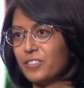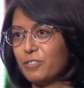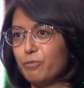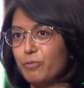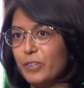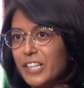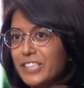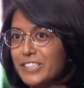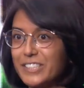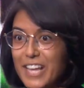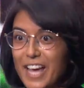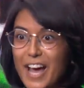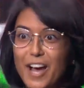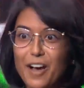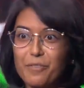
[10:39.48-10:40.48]
fetal
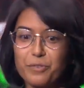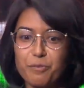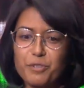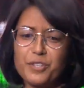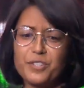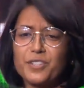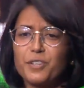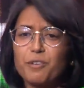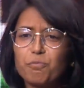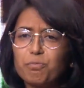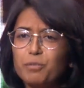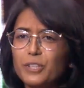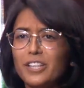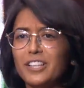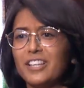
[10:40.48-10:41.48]
calves, which is a
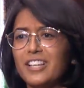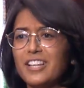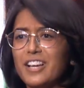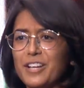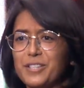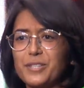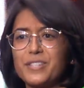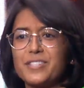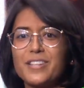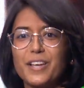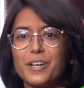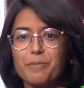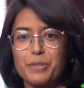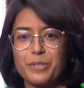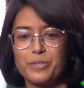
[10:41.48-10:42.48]
completely
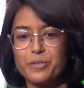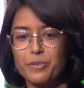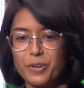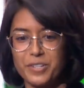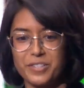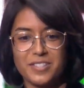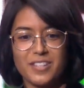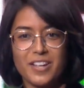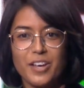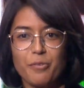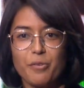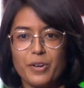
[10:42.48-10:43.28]
unsustainable source